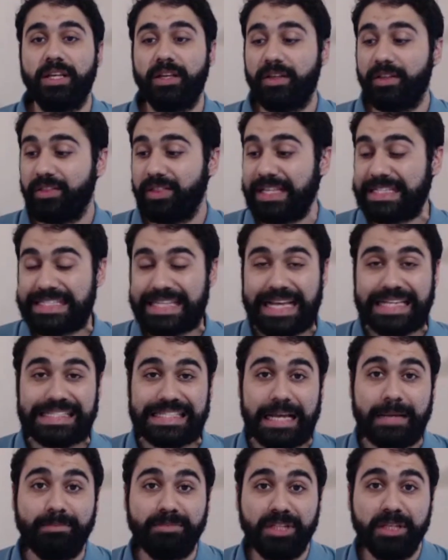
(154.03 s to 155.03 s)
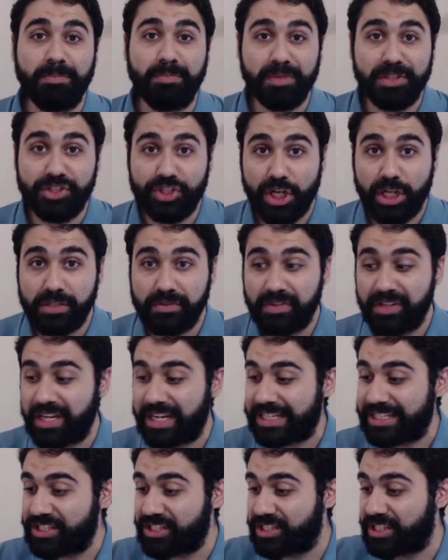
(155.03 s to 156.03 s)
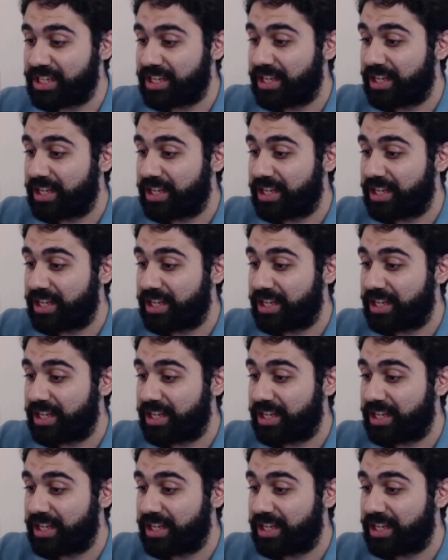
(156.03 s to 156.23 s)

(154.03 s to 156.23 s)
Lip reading: This SMTP server is